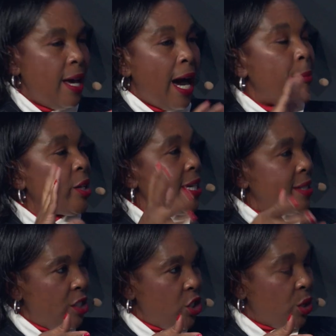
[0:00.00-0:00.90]

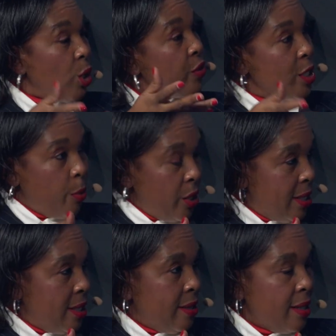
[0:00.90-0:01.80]
Harmonization of these
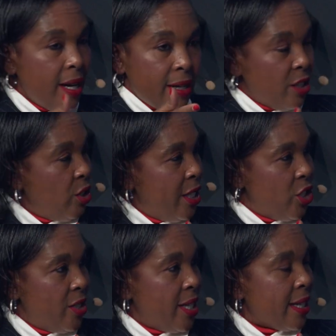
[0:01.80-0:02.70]
policies,
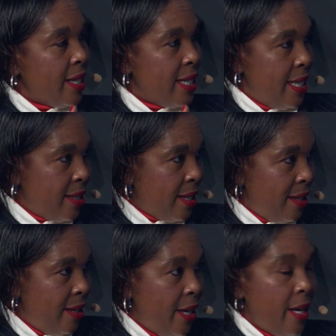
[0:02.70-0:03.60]
regulations, again, is key
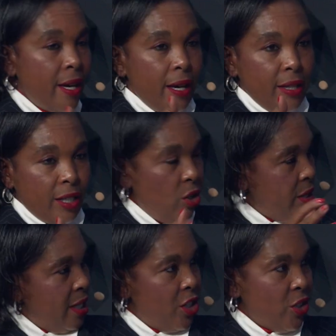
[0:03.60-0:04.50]
in the
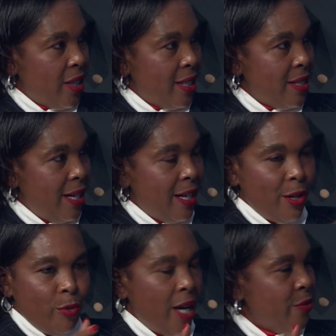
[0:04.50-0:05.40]
cognition that
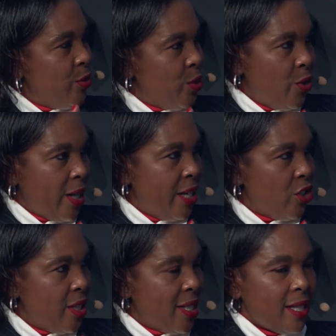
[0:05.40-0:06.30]
we have 54
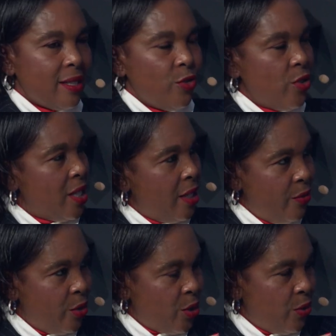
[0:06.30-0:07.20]
countries at different
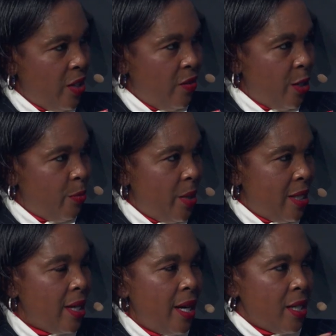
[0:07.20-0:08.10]
levels of development,
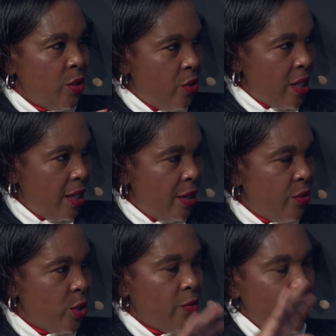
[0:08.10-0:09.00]
different
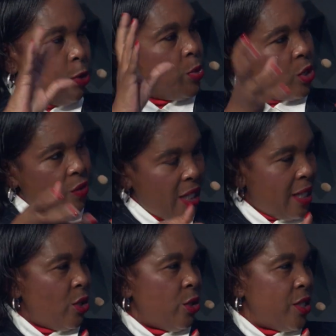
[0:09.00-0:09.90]
levels of adoption of
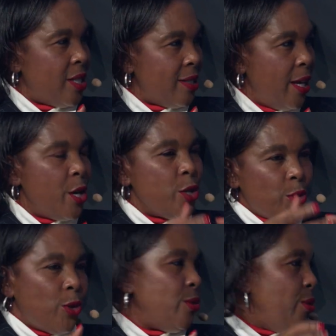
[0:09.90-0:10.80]
technologies.
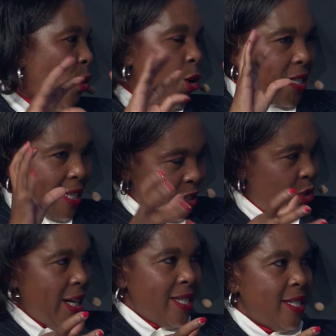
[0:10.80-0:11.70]
So
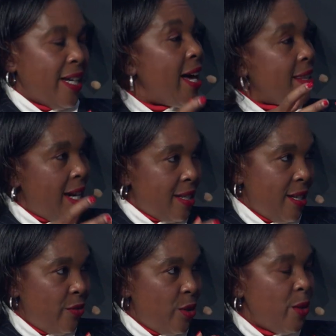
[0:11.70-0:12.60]
contextualizing at that
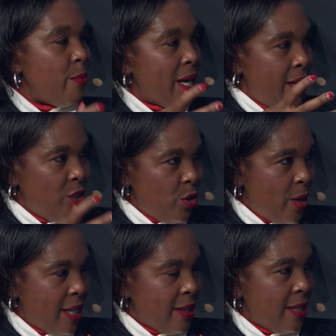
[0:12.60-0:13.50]
level, but
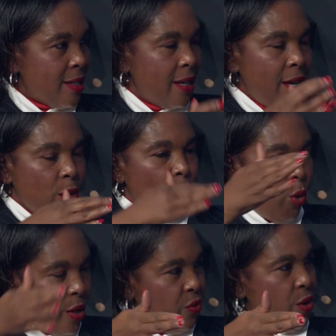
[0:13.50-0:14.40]
ensuring that
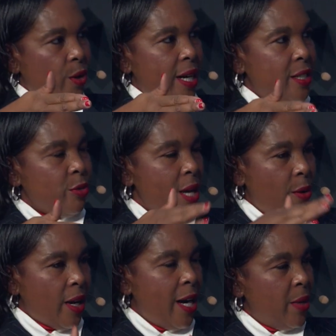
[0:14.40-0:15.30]
going forward, we are
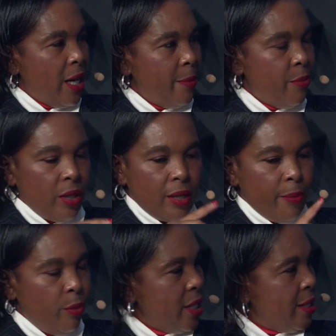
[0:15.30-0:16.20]
coming up with
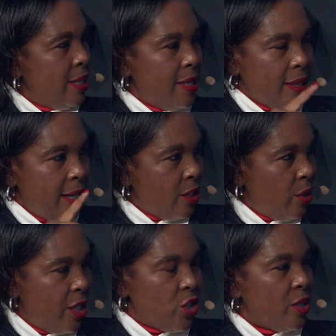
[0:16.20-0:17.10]
policies,
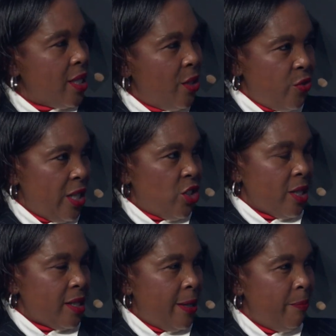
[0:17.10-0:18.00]
regulations,
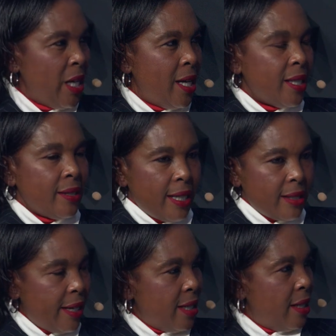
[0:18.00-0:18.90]
infrastructure that
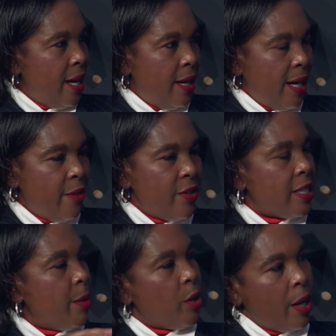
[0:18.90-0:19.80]
can have
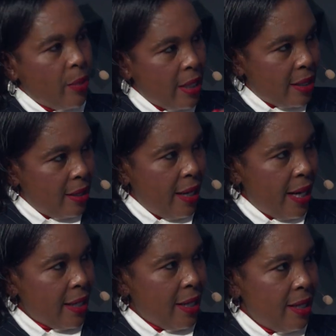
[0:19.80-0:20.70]
interoperability,
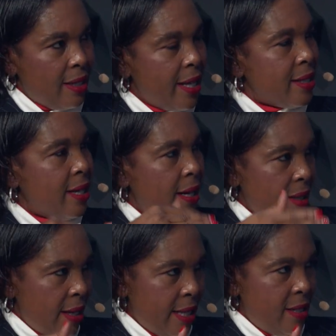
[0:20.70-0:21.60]
again, as a
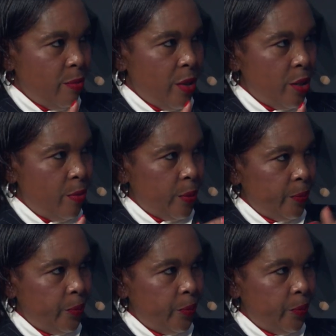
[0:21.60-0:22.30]
guiding principle.